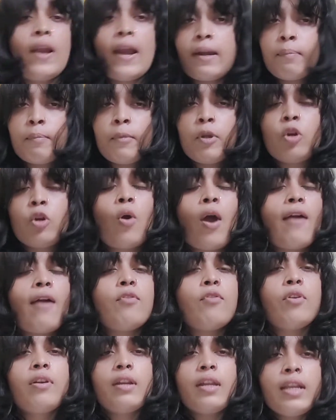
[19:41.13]
Let me know. I
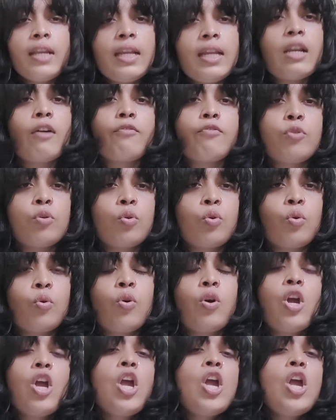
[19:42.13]
would really love to know.